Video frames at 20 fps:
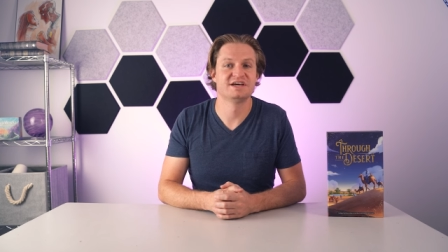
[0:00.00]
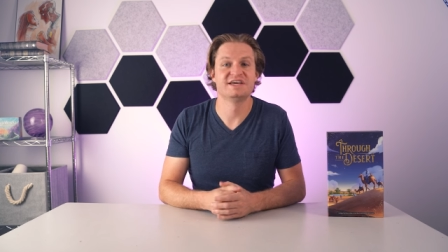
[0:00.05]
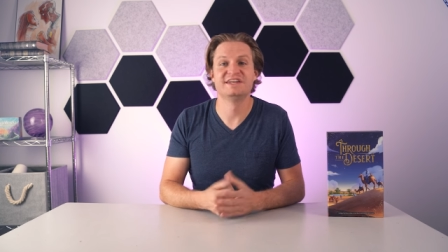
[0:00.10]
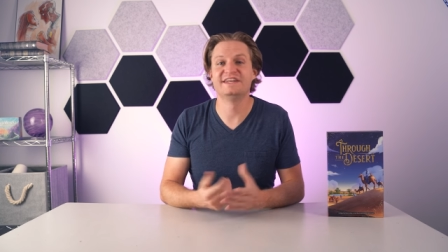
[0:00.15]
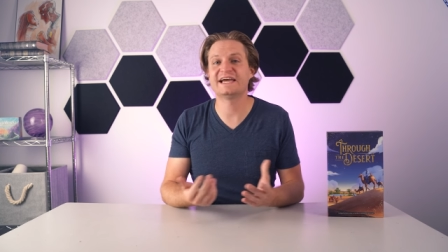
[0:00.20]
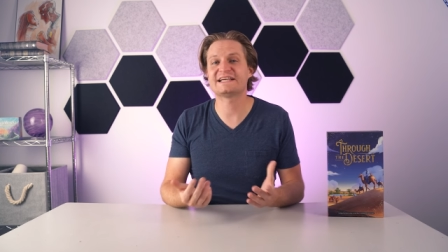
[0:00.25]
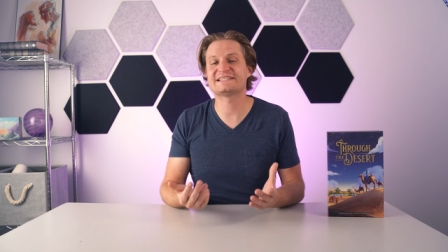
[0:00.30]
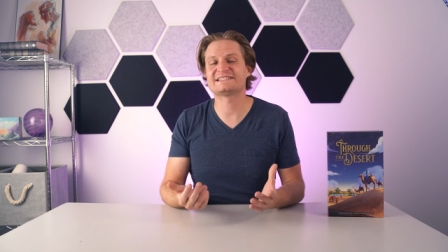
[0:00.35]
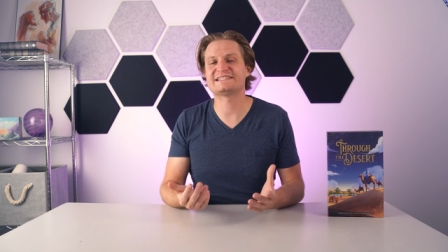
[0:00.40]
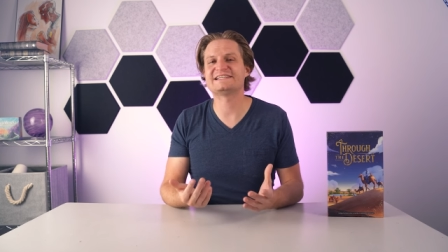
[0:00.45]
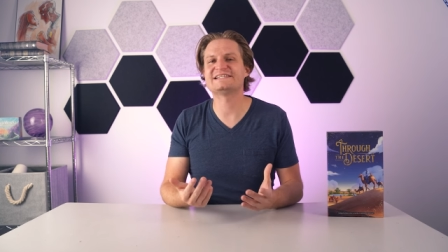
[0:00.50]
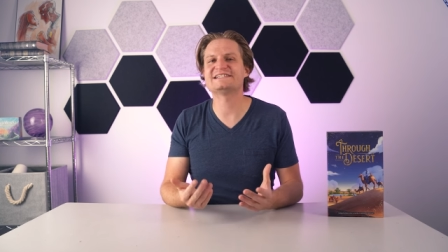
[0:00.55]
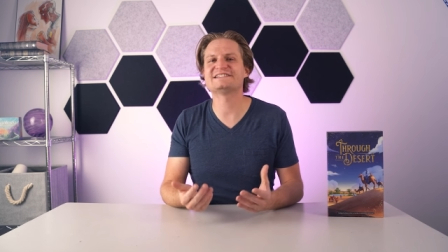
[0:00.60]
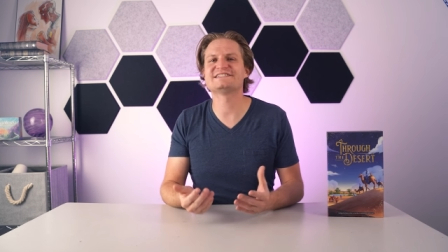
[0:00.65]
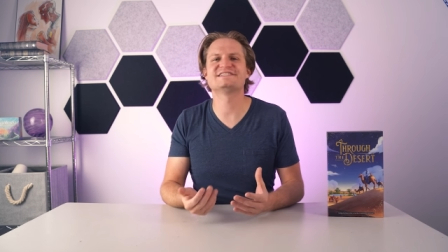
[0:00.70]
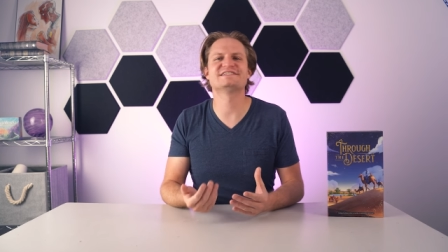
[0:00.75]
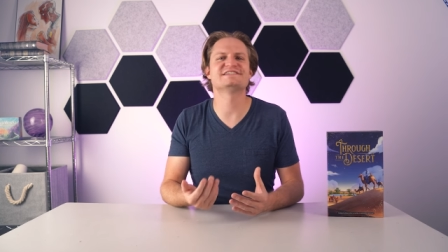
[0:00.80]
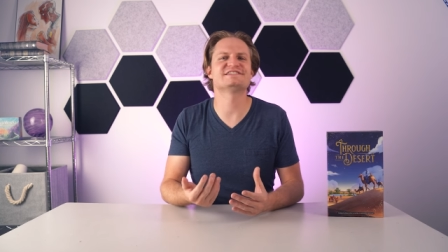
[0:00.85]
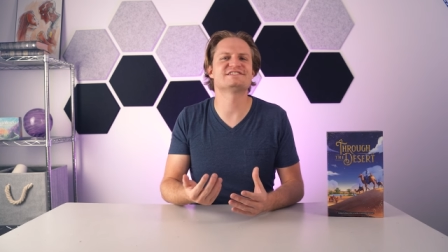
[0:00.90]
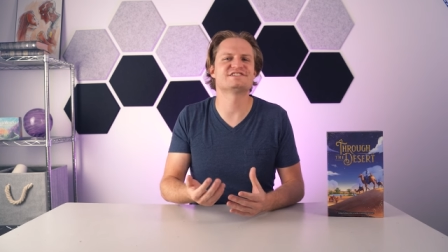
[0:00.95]
Next
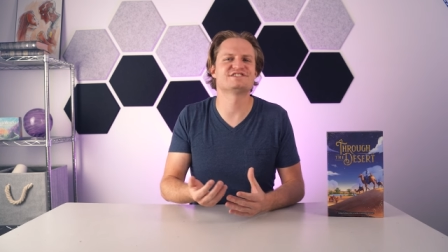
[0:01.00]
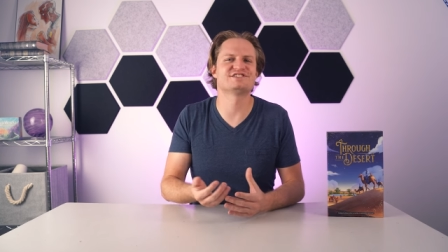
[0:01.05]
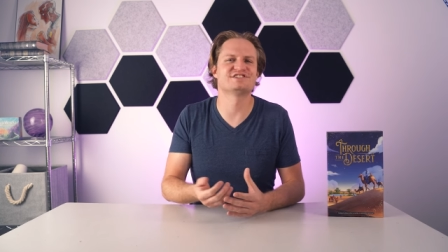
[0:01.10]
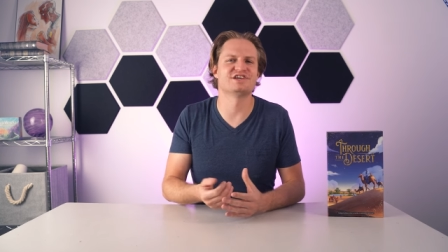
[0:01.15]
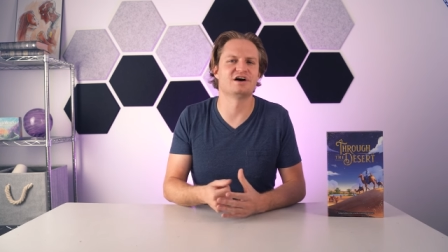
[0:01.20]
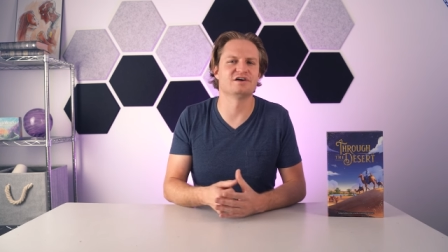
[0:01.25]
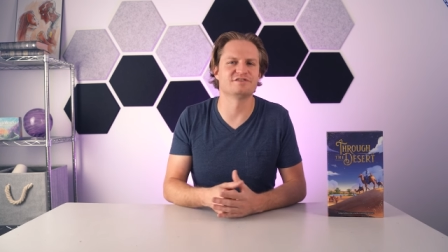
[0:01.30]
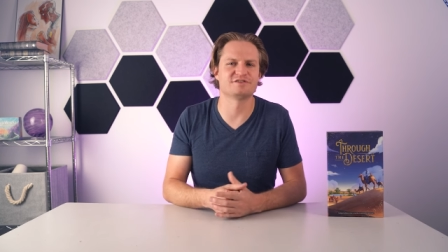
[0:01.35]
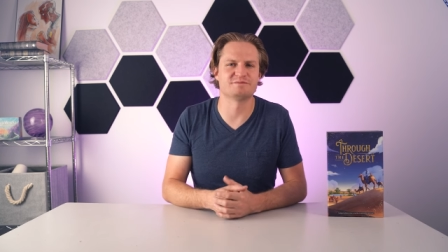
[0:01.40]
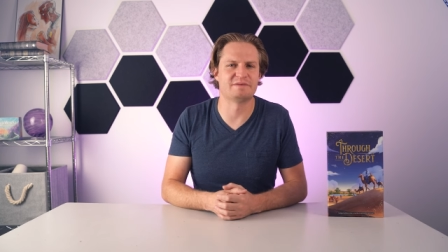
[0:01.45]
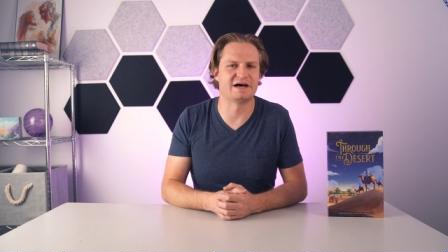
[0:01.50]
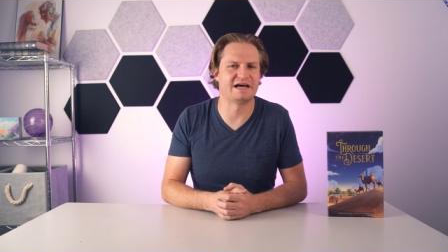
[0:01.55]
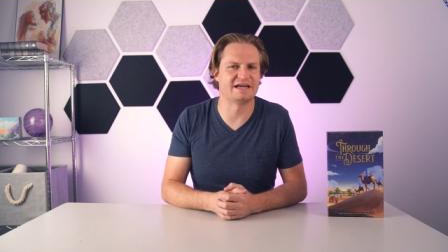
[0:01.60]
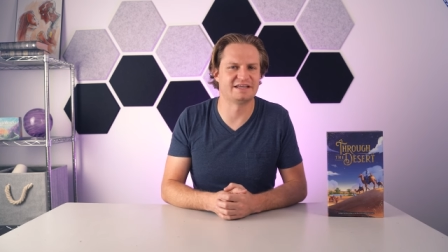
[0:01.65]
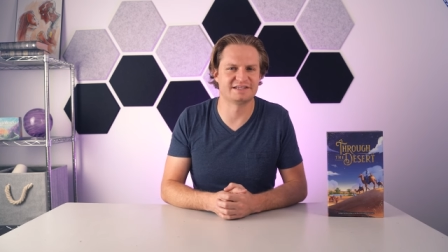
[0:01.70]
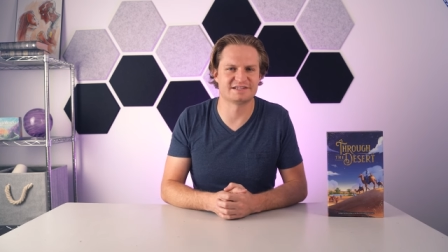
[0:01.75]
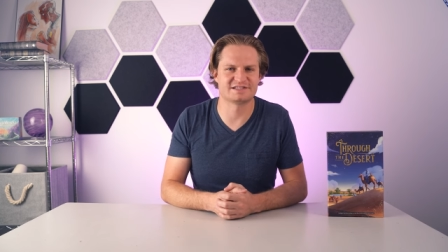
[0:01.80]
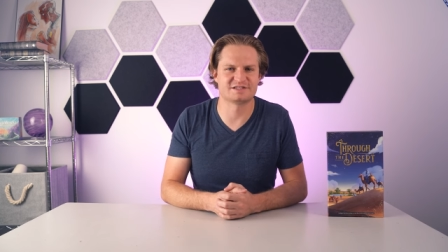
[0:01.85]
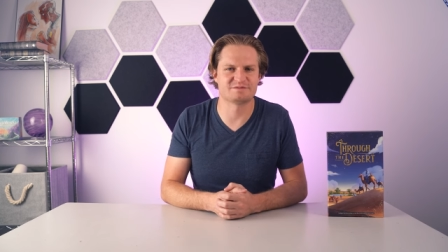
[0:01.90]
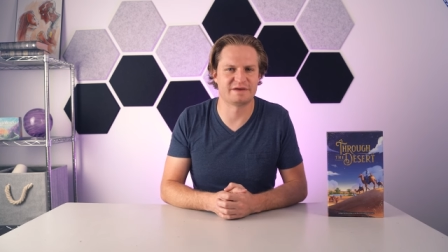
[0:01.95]
is the Salt
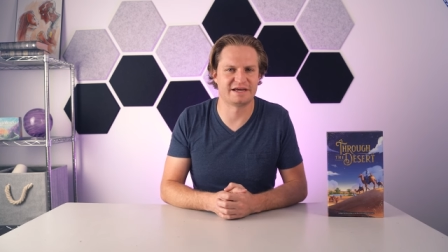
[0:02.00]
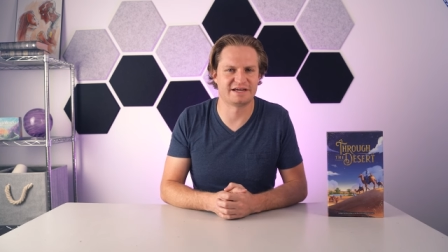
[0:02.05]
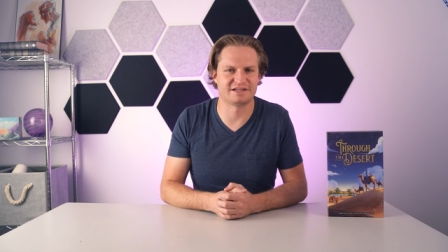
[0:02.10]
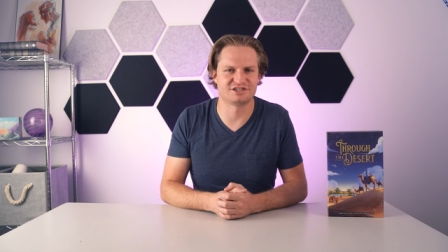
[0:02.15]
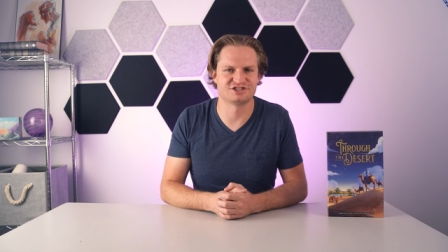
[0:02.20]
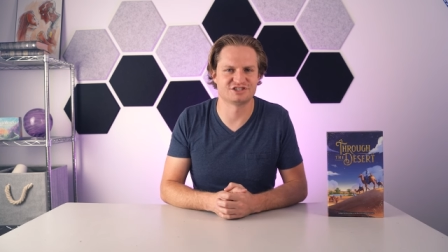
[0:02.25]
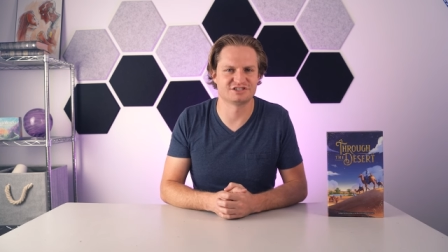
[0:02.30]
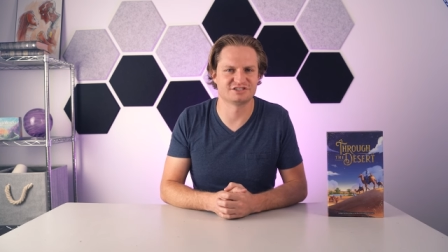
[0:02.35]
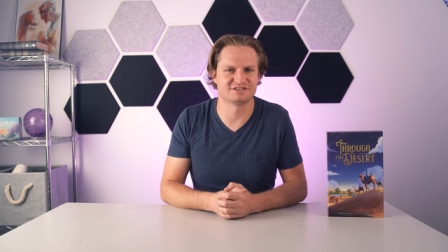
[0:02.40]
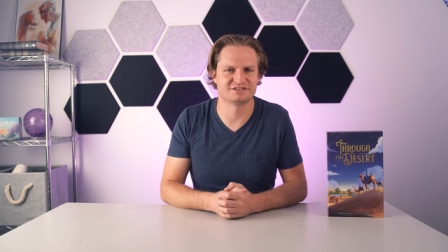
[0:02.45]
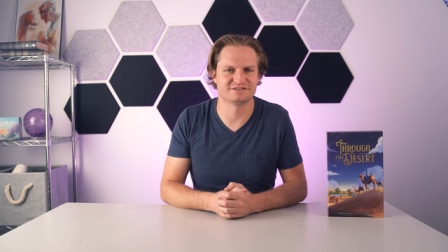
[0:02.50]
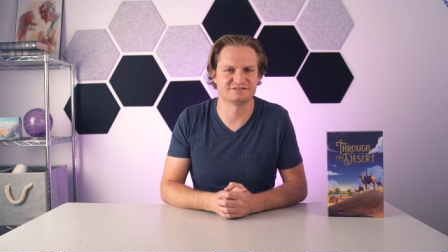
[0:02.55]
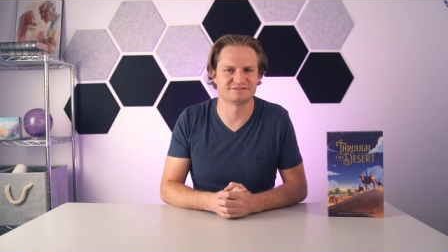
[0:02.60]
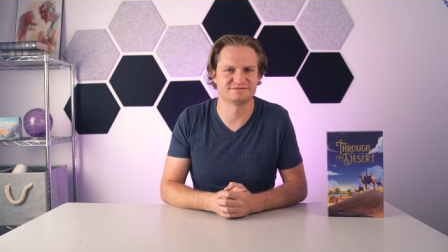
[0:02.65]
Mine expansion.